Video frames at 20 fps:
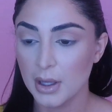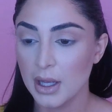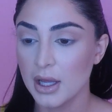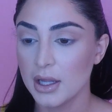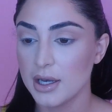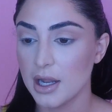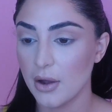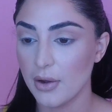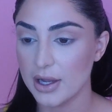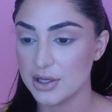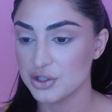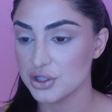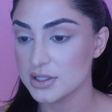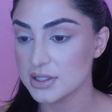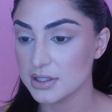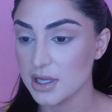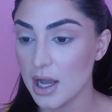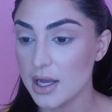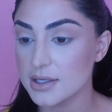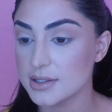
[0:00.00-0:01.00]
Now I just
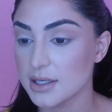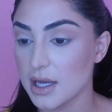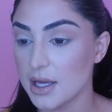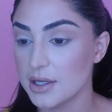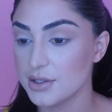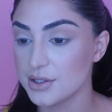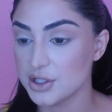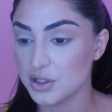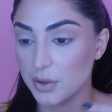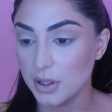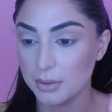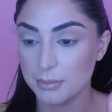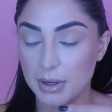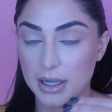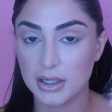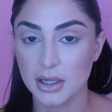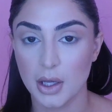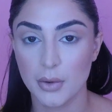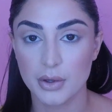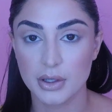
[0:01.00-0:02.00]
got done doing my
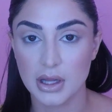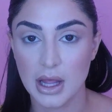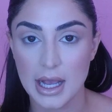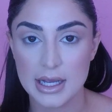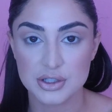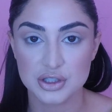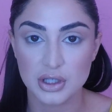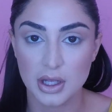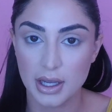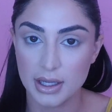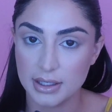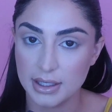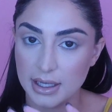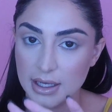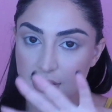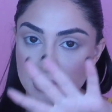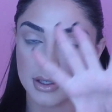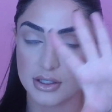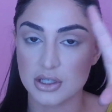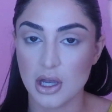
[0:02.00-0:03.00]
lower lash line and
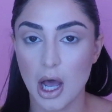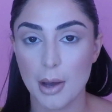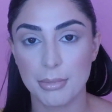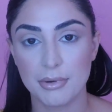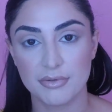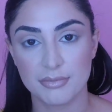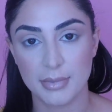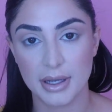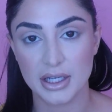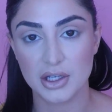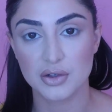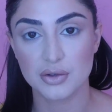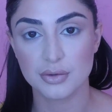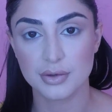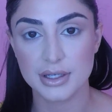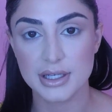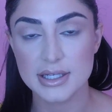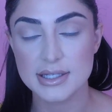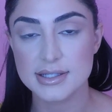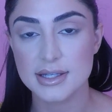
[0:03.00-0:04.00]
the top of my
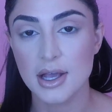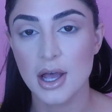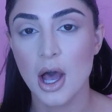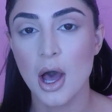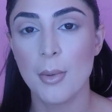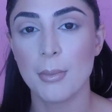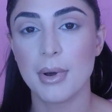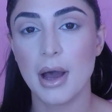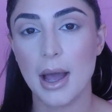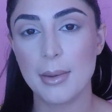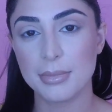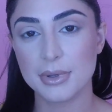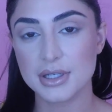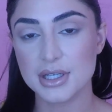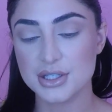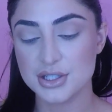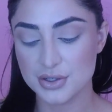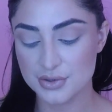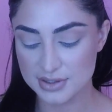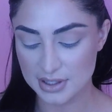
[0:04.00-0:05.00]
crease, but I'm going to
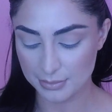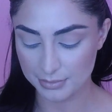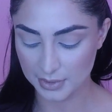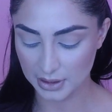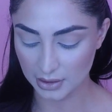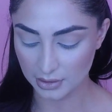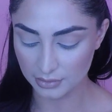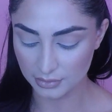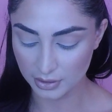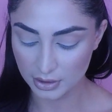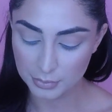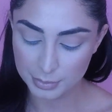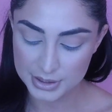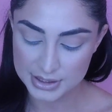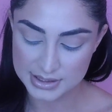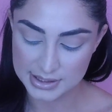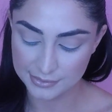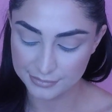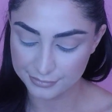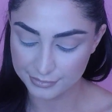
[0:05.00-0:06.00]
do something a little bit
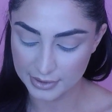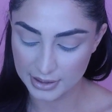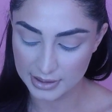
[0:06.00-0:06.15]
different.